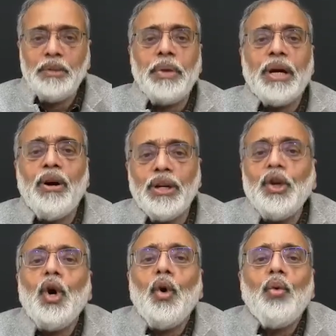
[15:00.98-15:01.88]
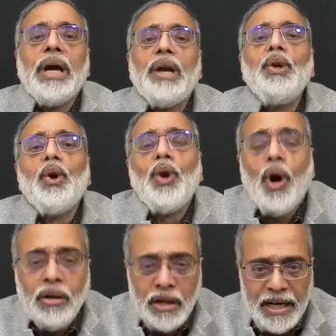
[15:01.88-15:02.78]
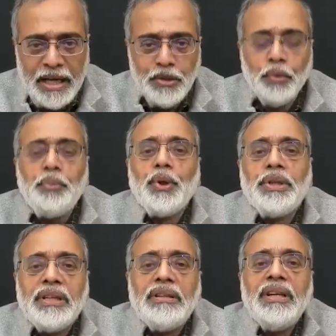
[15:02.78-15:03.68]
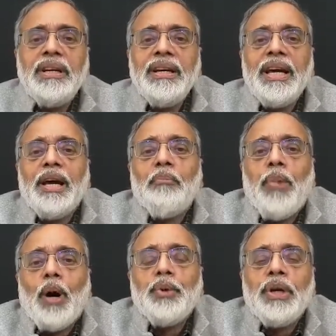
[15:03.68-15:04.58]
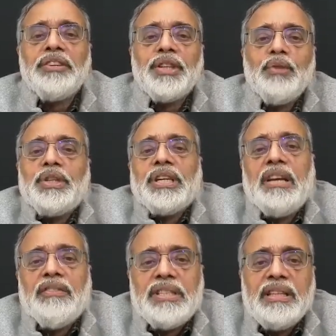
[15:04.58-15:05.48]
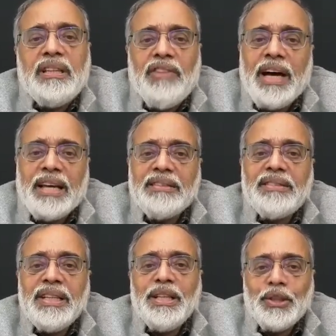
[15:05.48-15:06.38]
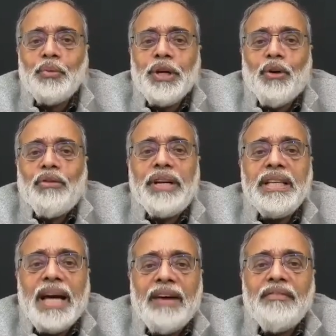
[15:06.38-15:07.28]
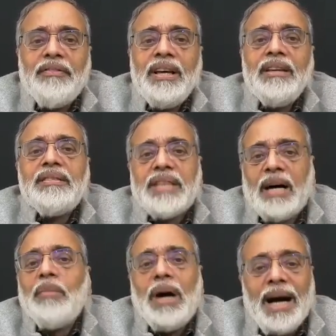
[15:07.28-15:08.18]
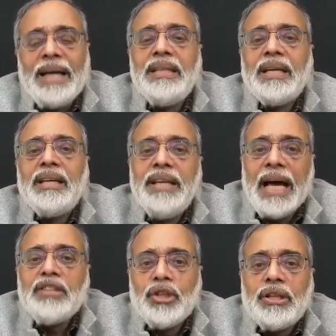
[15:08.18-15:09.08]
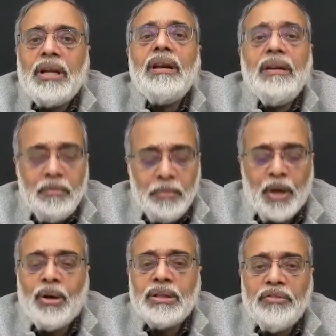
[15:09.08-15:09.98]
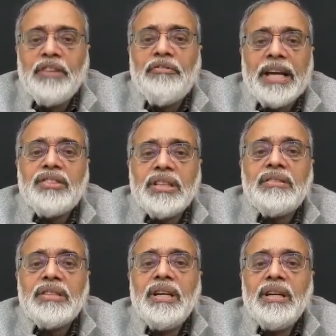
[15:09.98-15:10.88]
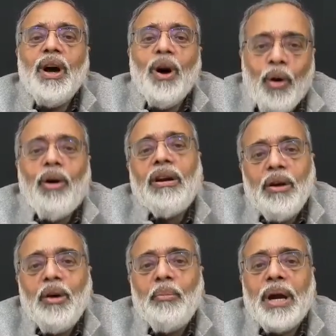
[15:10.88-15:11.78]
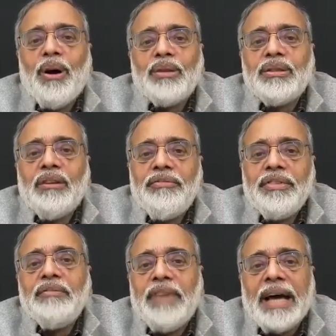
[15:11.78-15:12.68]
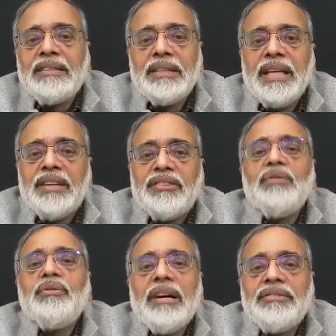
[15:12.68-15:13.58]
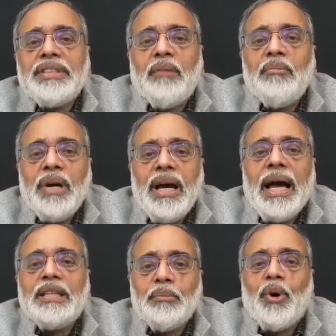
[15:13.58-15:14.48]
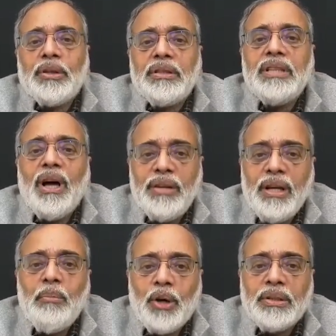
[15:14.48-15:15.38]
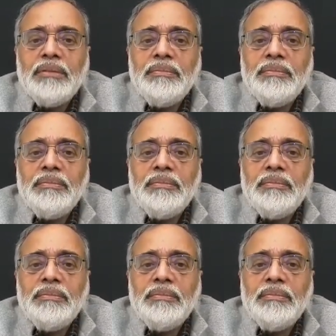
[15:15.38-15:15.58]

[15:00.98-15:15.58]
because we are no longer, as you put it, a population which has never seen the virus. So we exactly. already have some either natural because of infections or because of vaccination, we have some antibodies now in our body.